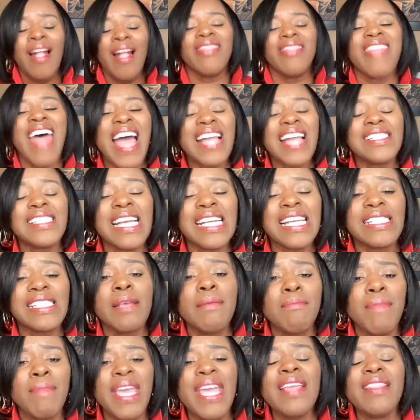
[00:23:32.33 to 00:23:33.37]
That doesn't
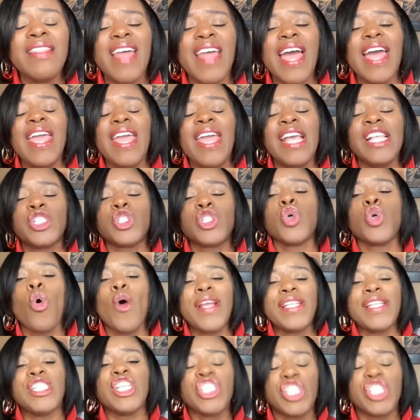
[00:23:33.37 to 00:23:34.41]
mean that it's
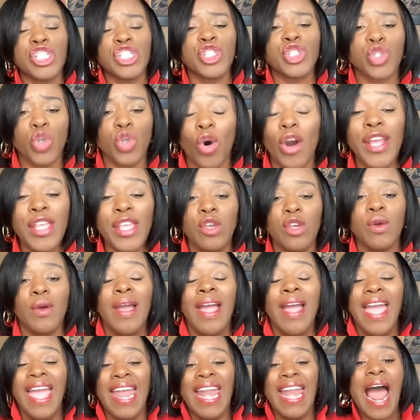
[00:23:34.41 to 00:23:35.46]
going to destroy you.
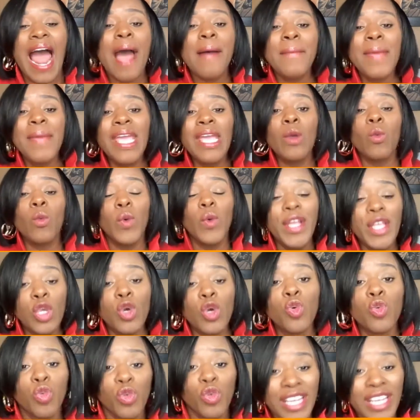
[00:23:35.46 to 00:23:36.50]
And I mean, when
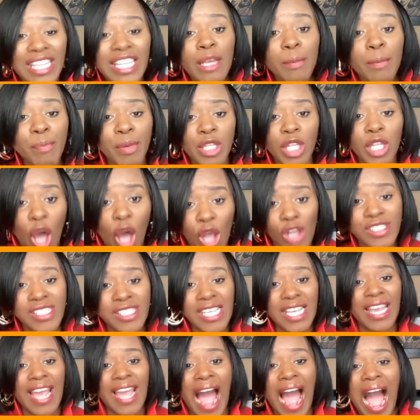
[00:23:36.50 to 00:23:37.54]
you really belong
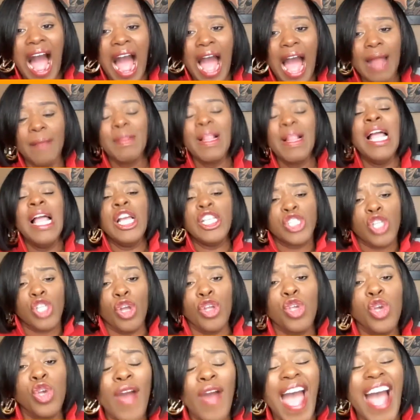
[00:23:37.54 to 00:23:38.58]
to God. So
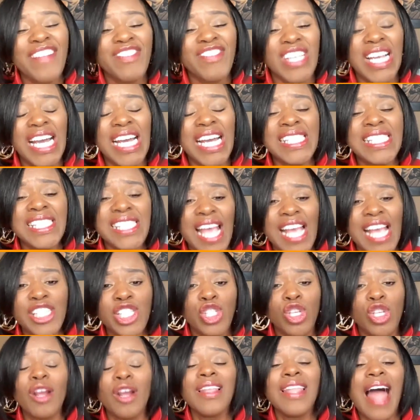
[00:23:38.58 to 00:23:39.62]
you have to
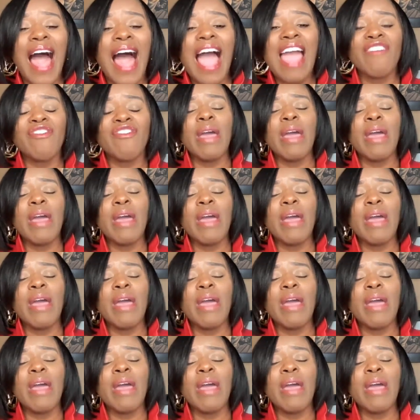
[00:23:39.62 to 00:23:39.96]
assess your life.